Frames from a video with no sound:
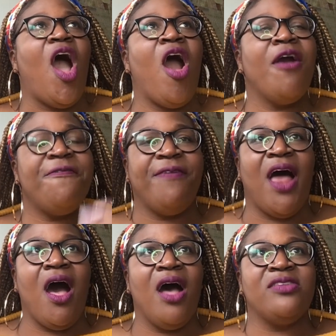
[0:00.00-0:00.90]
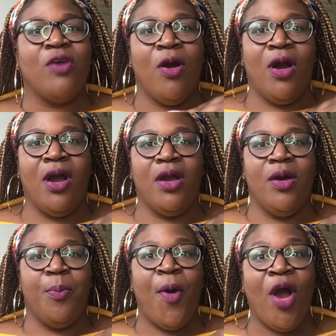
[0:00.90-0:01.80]
our flaws
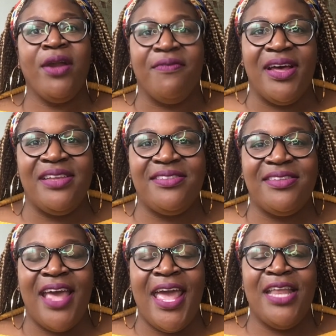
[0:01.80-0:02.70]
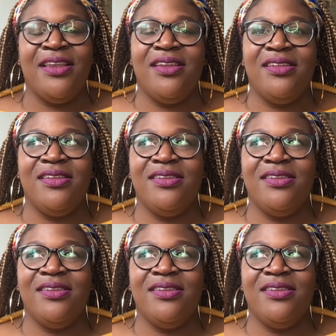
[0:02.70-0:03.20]
are part of us and